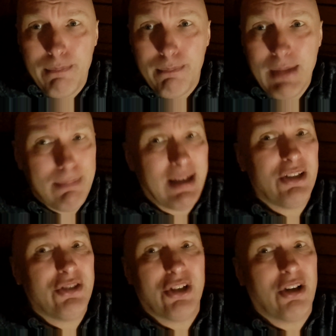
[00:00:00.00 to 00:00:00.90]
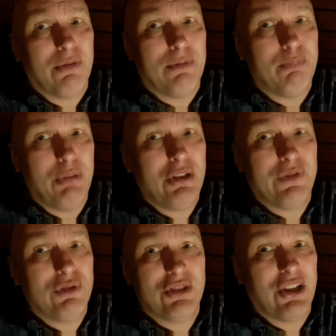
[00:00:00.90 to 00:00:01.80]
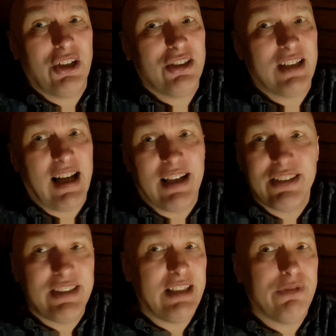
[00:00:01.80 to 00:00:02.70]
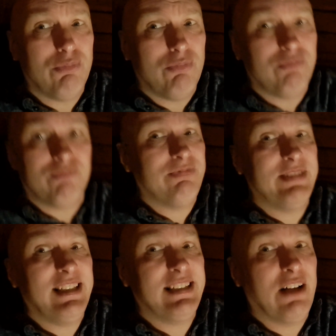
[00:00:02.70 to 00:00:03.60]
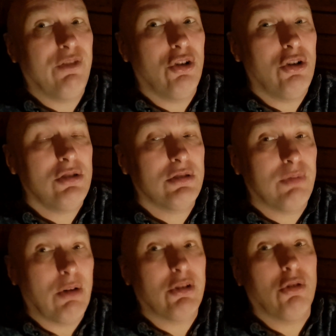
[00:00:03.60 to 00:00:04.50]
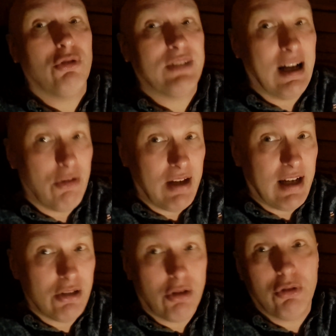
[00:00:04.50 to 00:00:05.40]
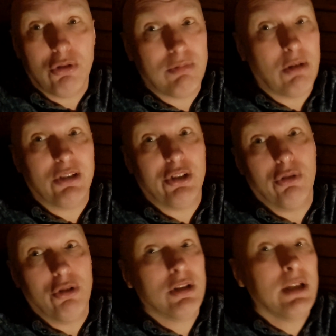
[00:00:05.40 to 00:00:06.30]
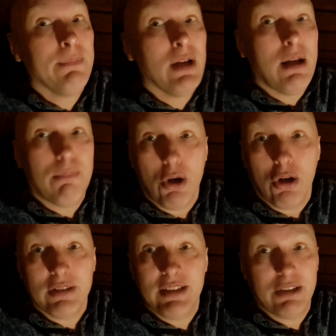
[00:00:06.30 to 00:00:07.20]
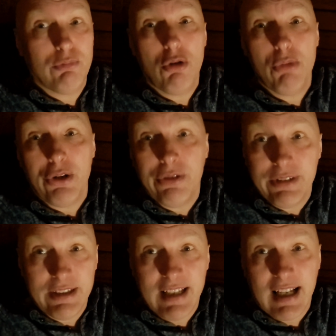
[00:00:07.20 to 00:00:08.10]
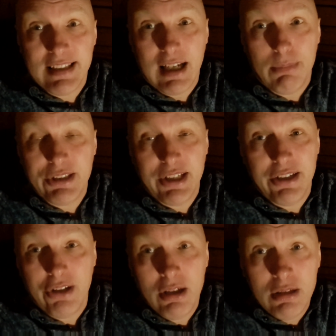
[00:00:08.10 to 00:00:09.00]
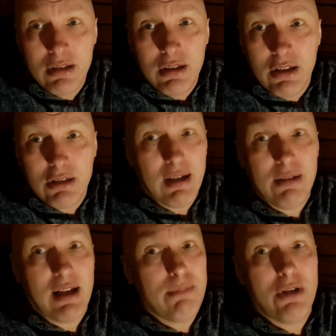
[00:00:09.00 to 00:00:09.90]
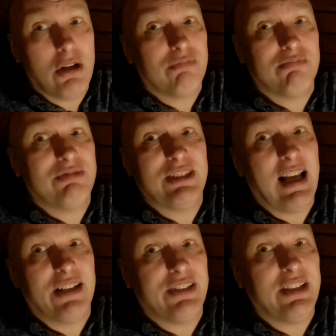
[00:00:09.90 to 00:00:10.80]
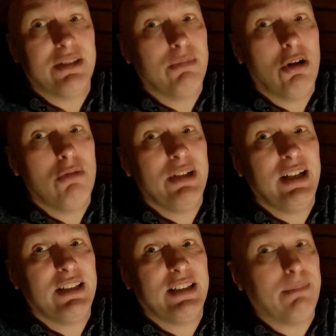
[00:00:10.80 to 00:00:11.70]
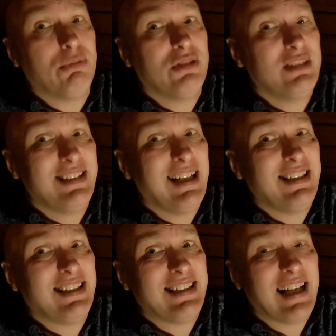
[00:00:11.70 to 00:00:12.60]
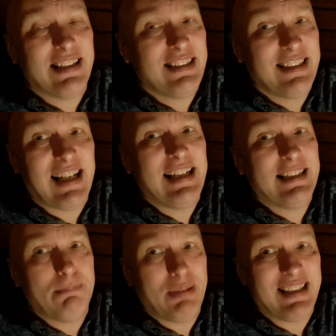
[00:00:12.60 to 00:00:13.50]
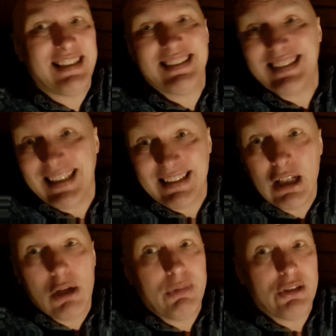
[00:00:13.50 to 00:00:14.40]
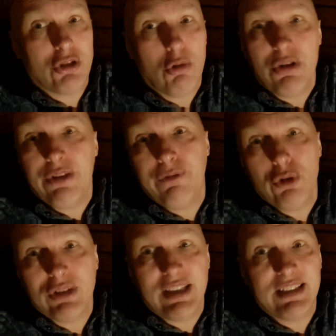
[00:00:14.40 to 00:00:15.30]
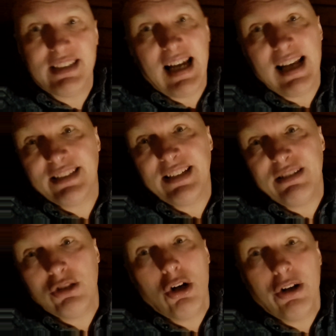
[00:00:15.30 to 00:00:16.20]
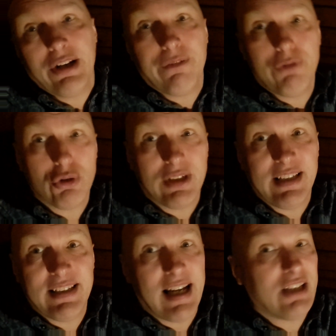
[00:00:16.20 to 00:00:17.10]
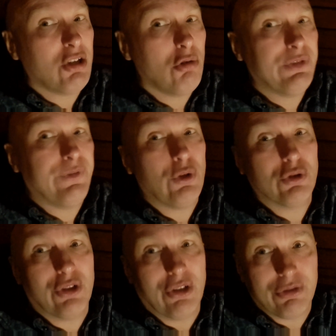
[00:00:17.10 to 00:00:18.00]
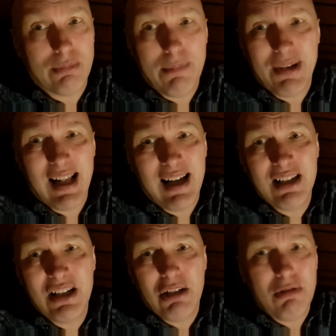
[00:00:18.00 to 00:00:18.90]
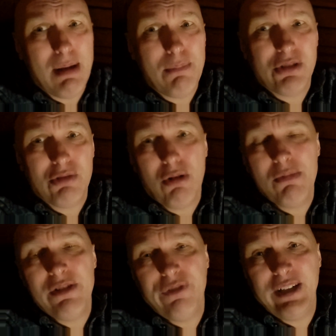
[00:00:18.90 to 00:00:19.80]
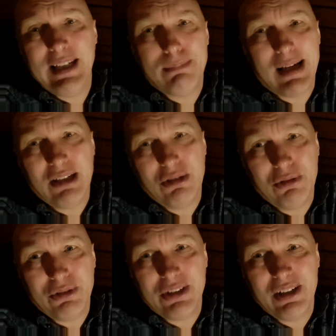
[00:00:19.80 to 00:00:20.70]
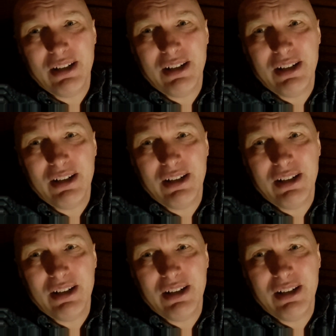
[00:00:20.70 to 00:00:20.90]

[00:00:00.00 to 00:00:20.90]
My manager, Beautiful Thursday, she's... Since I've looked, well, I don't look down there, I don't look, well, I do look, but she's a woman since last time I seen her. So I'm not sexist, I'm not humanistic, but seriously, is that the creativity? We just alter the fucking sets and call it a fucking day. Those fuckers, remember that? He remembers the woman, the females.